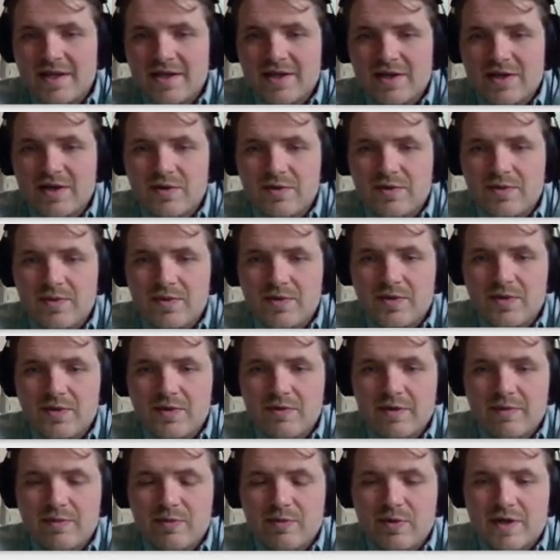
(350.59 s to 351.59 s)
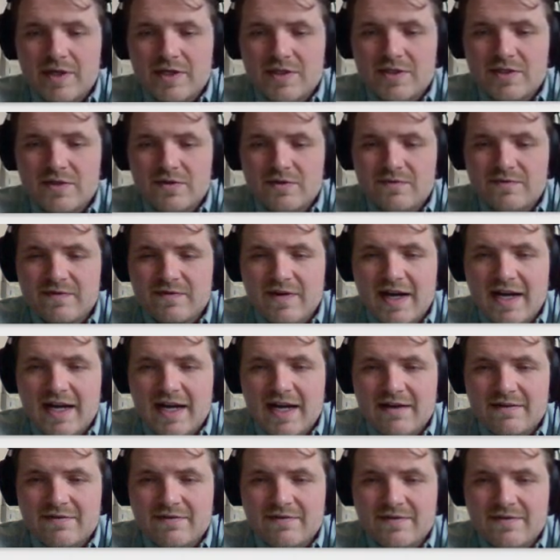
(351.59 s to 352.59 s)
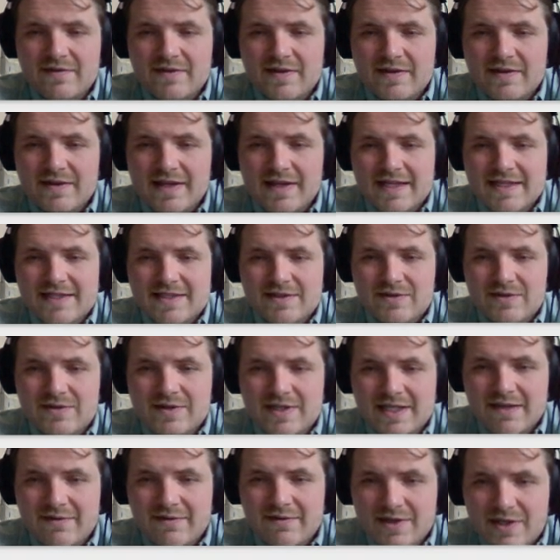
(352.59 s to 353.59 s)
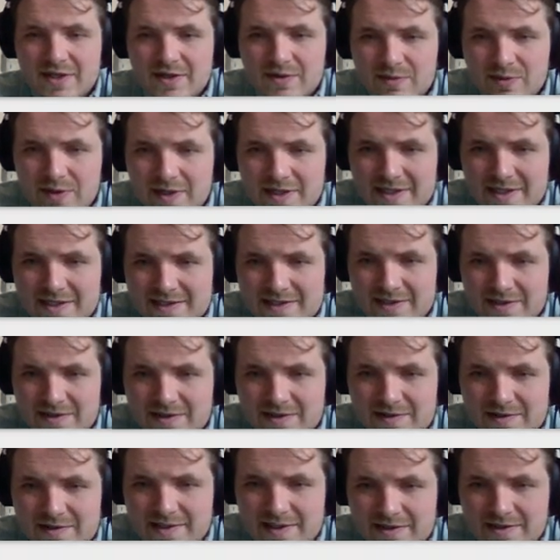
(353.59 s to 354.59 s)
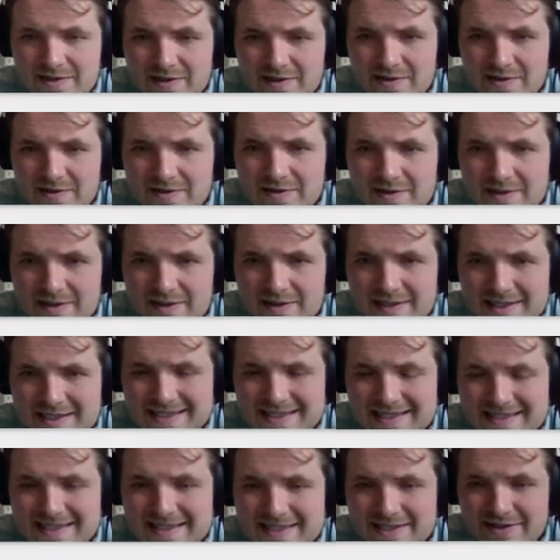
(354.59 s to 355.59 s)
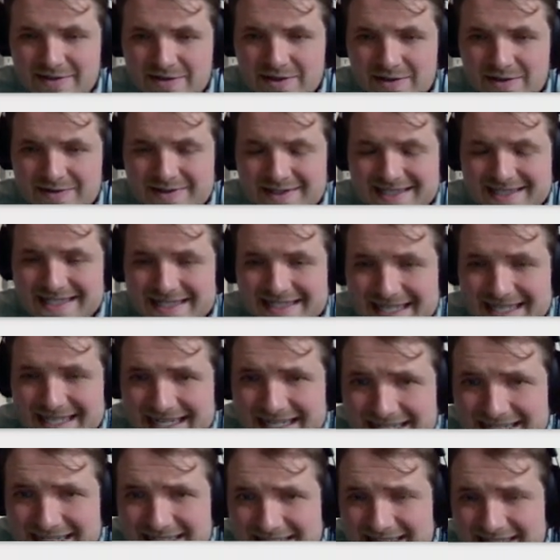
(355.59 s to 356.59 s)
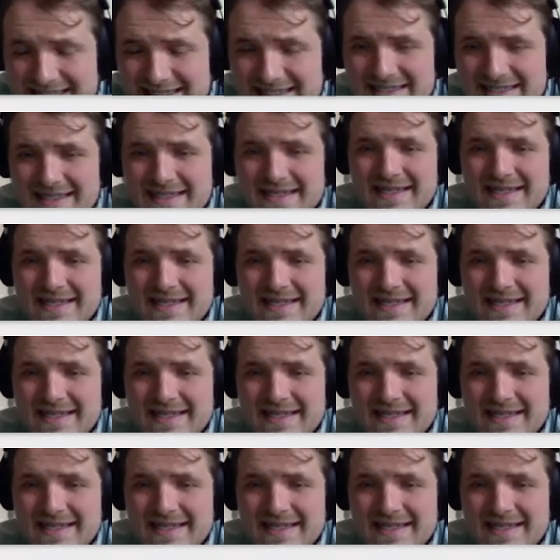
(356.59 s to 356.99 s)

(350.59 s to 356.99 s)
3.25, that's only giving you 0.0006.